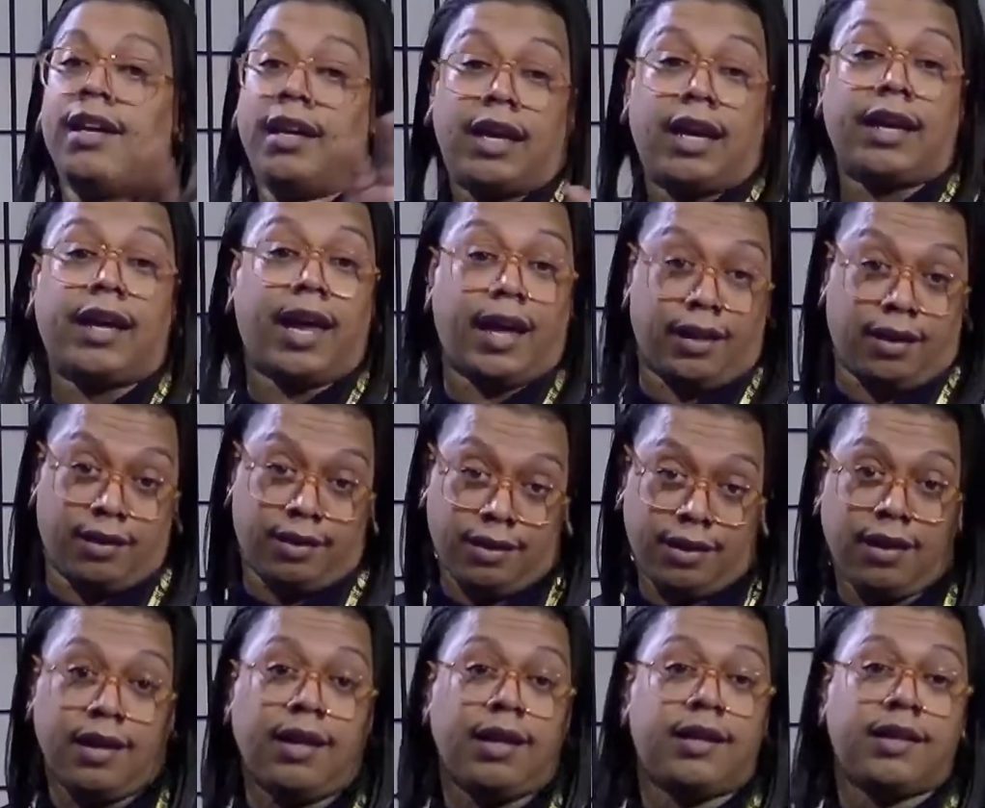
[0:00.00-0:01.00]
Again,
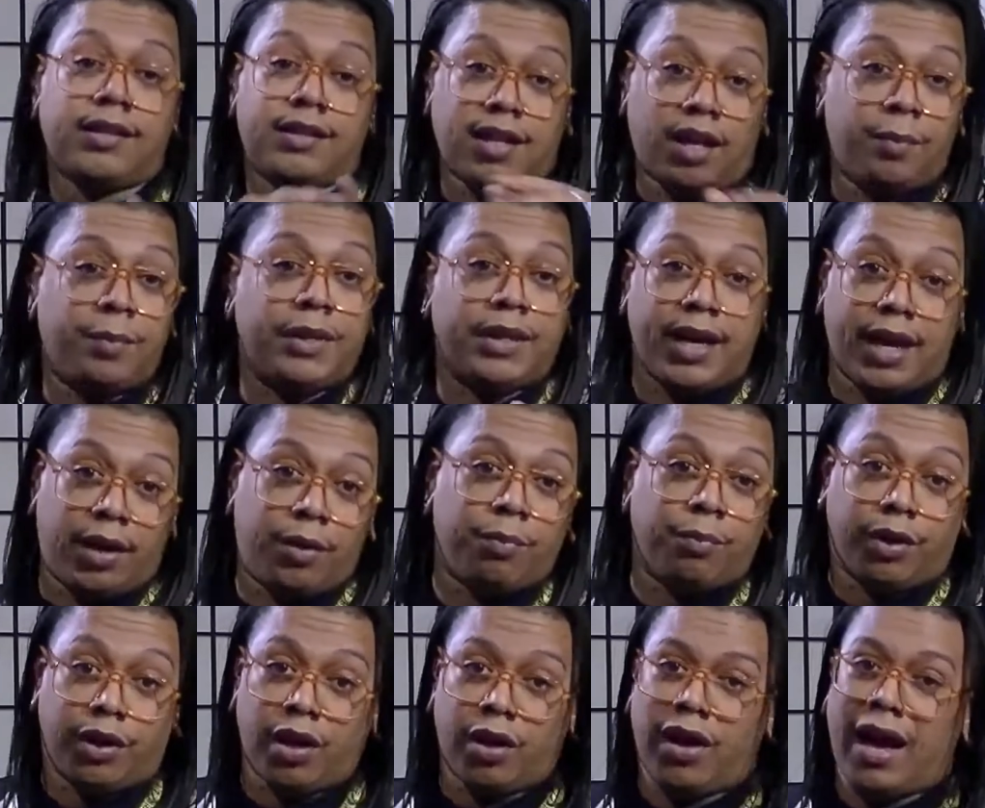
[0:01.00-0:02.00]
tell me down
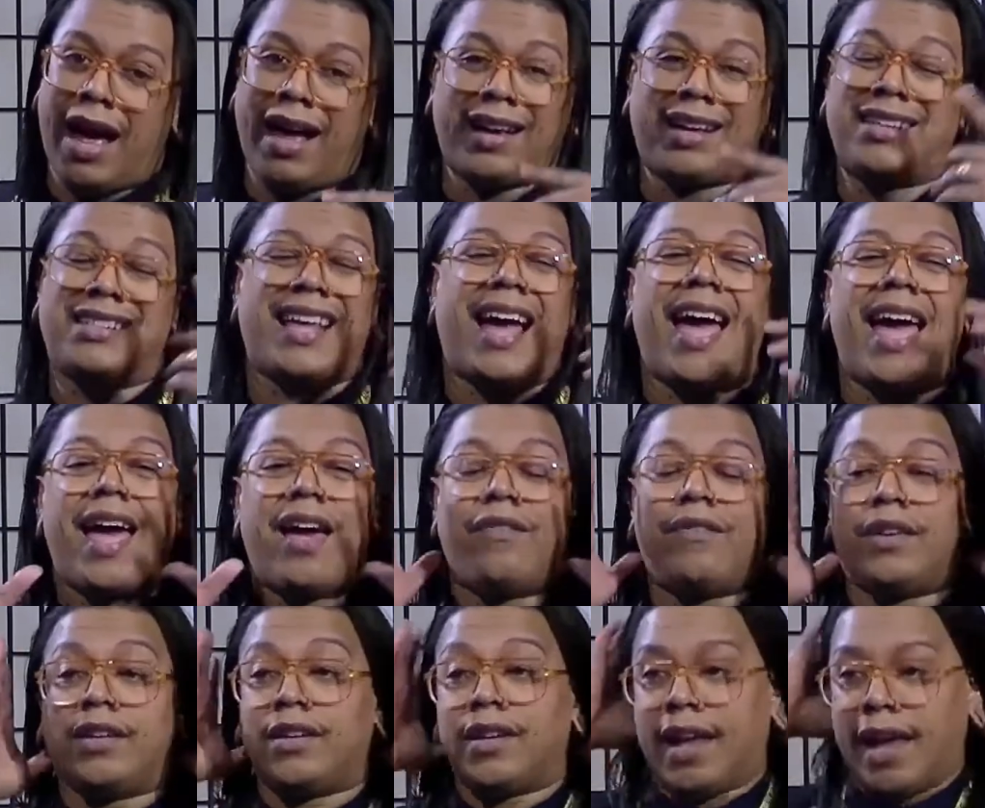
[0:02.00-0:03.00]
below, because I, I
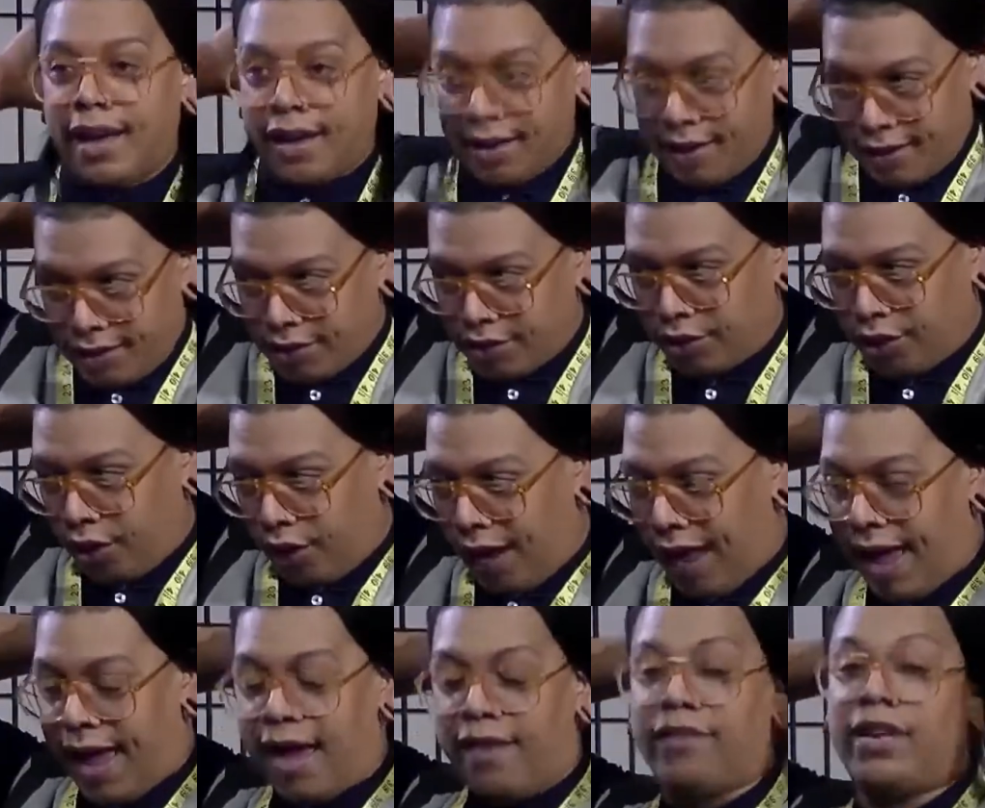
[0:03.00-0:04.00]
haven't, you know, I
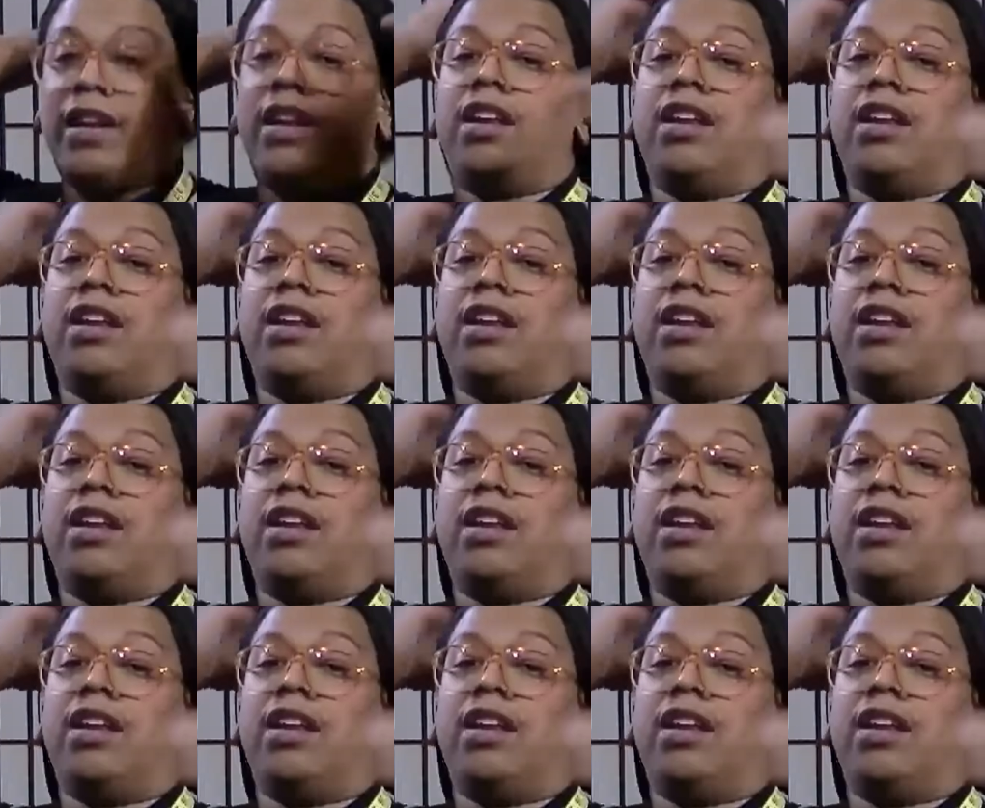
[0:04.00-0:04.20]
haven't